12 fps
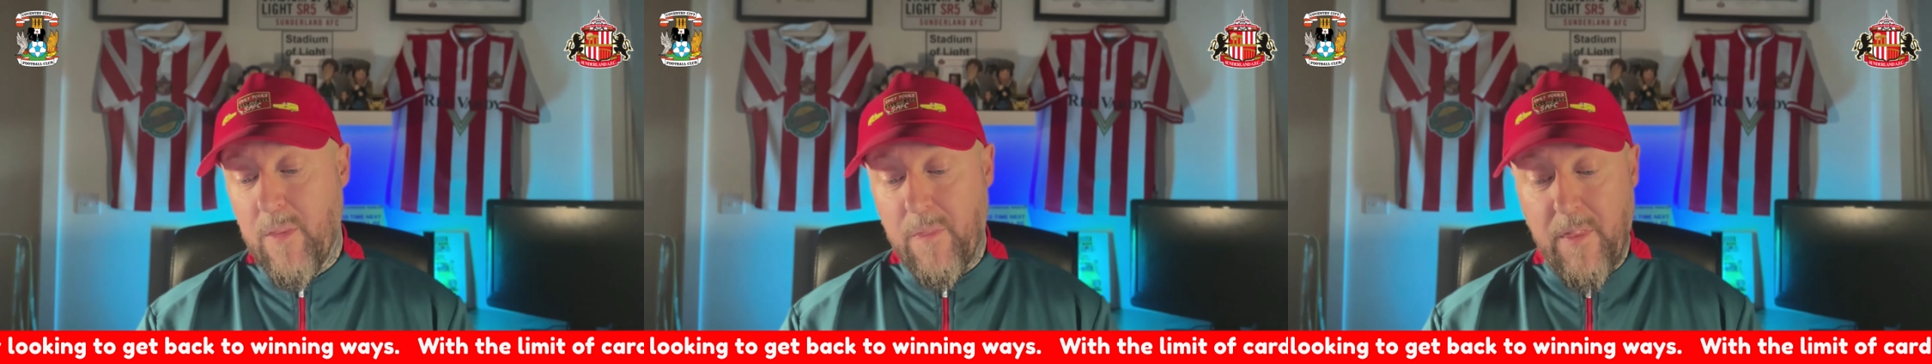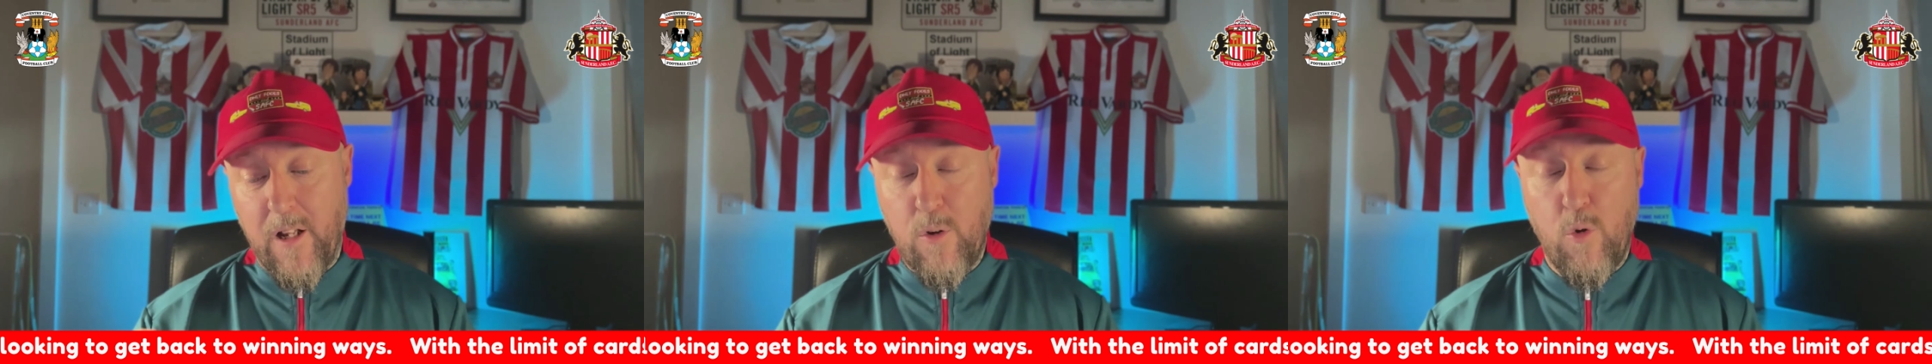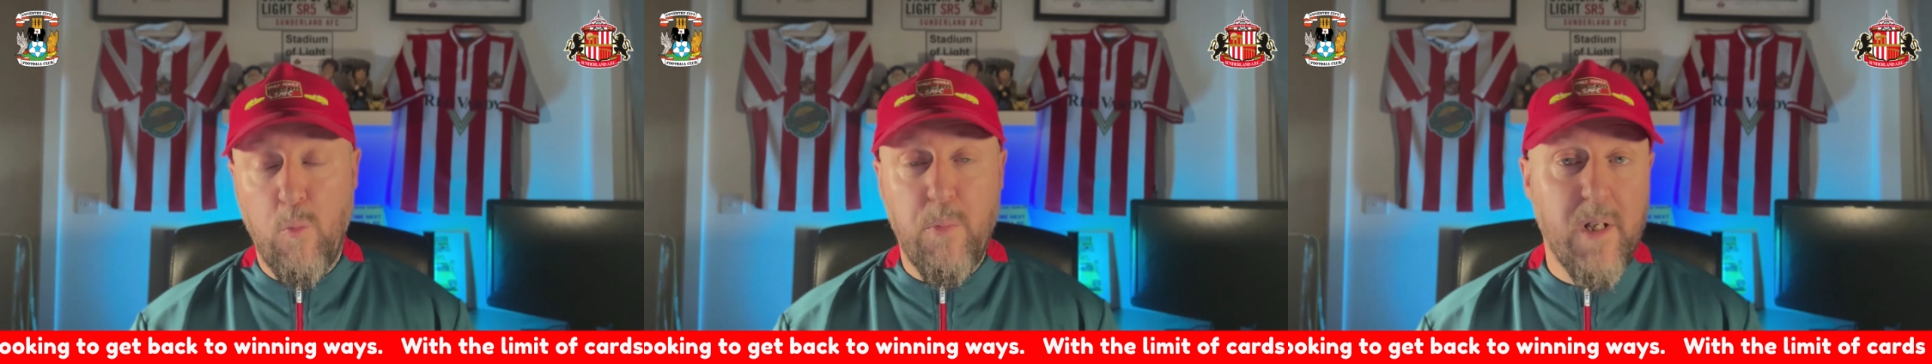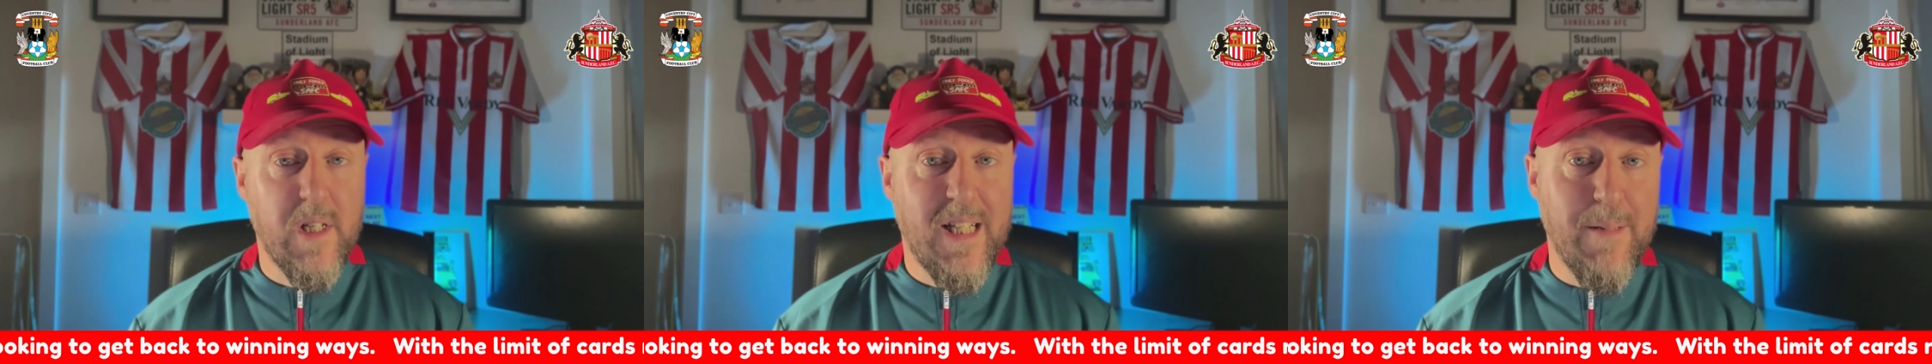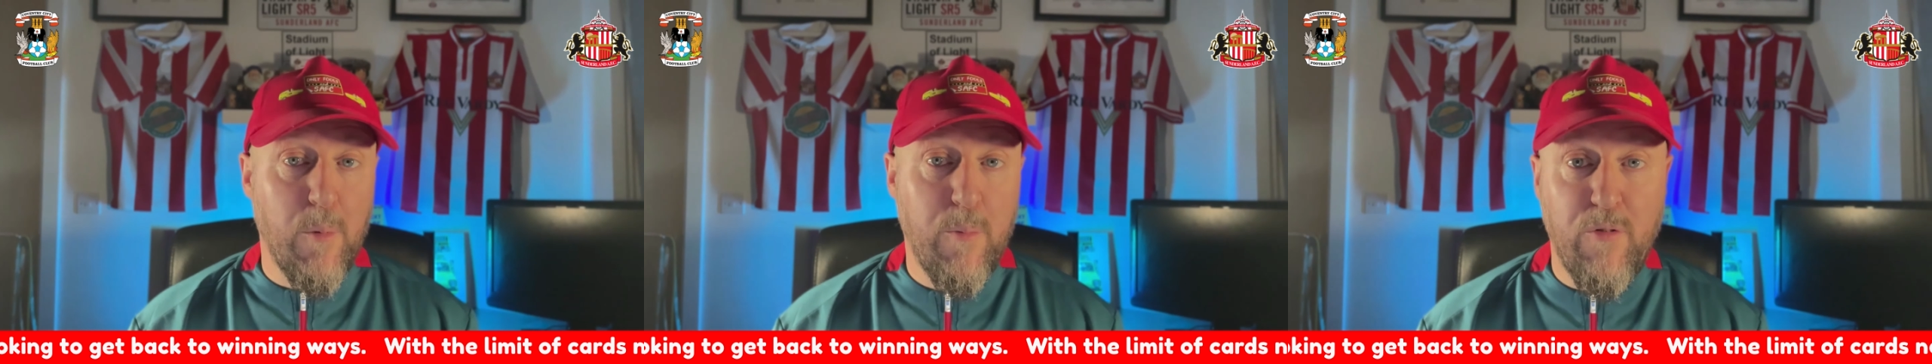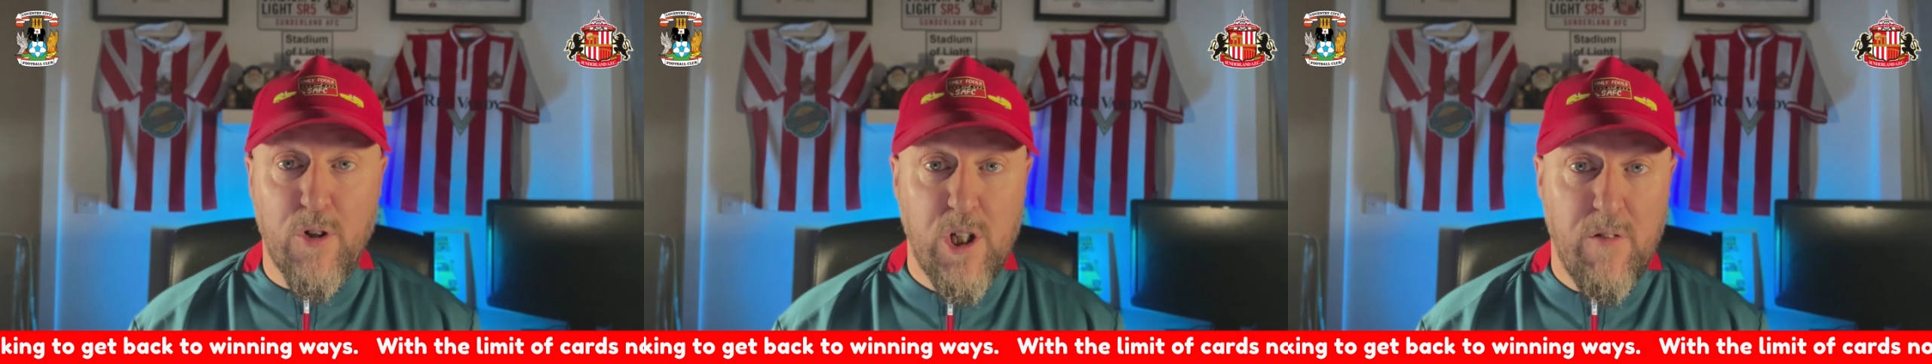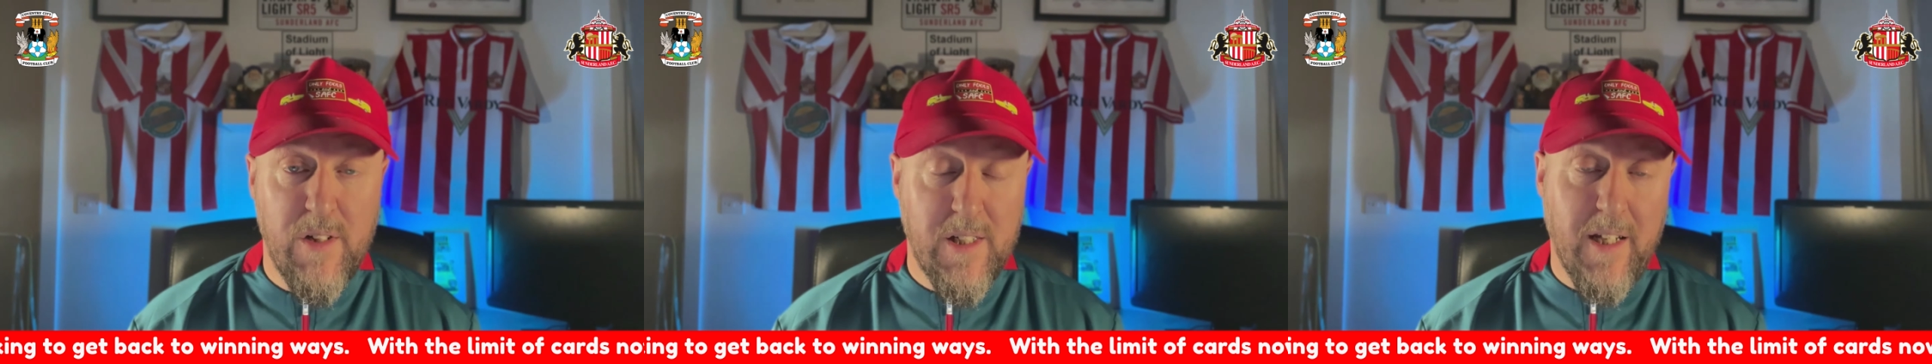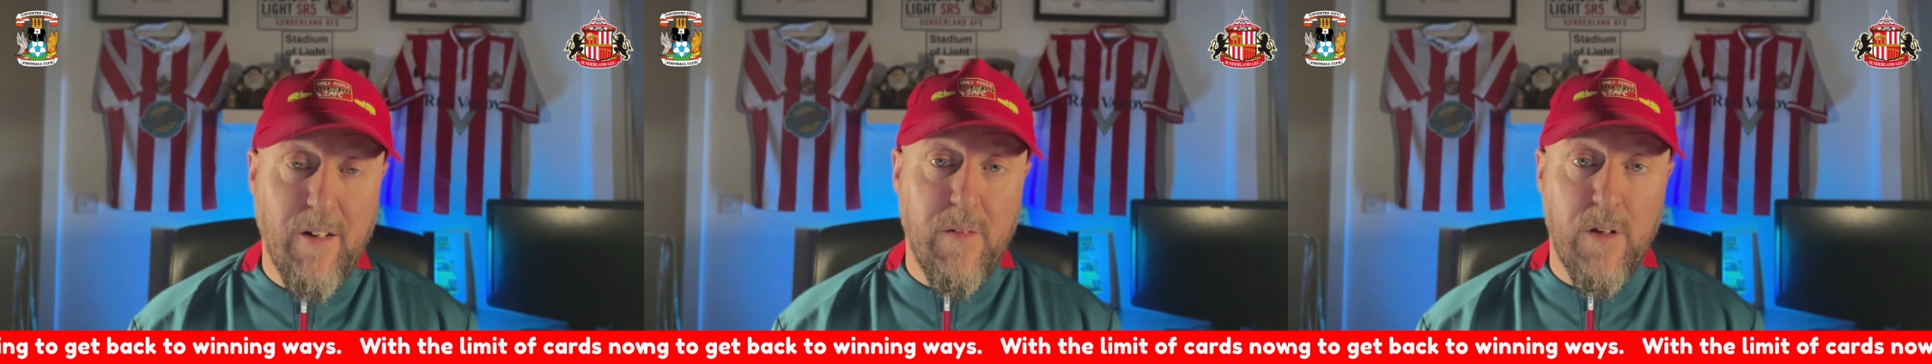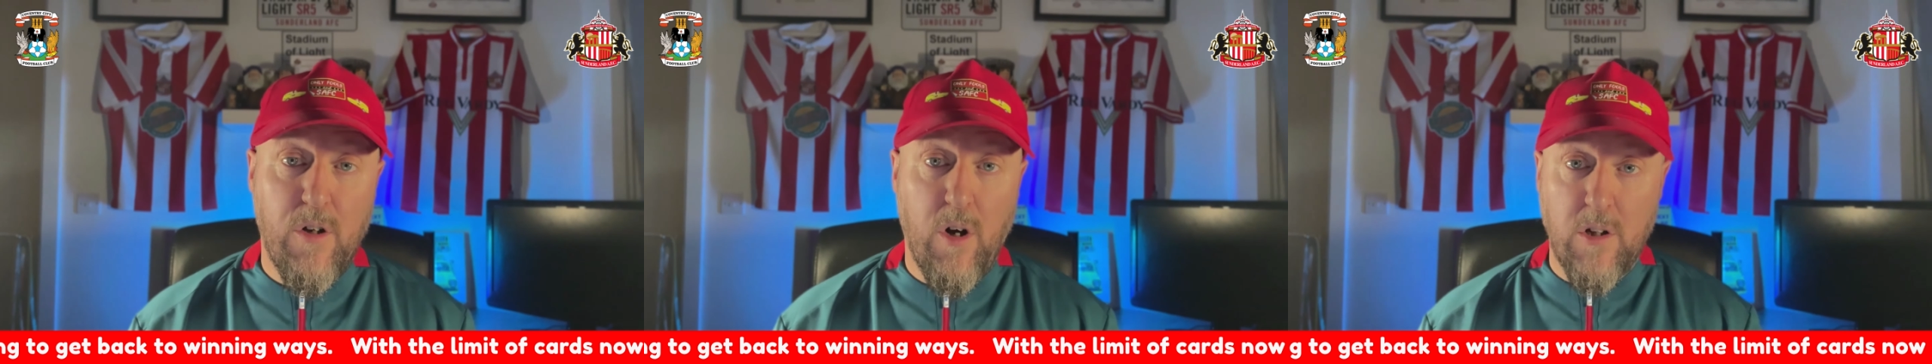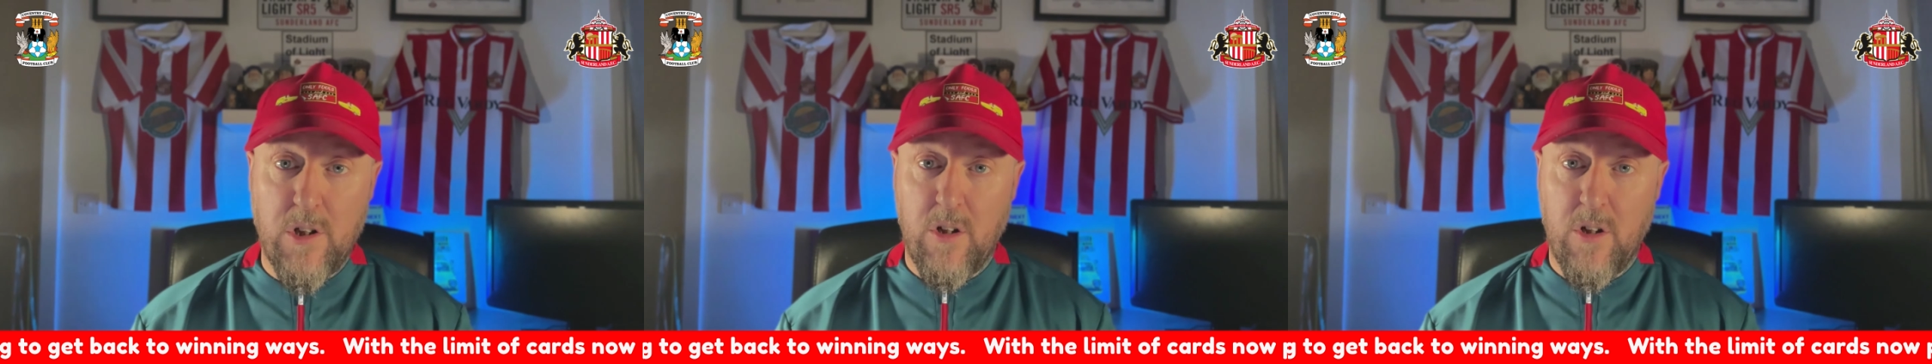That could be a slip up for Sheffield United on the cards.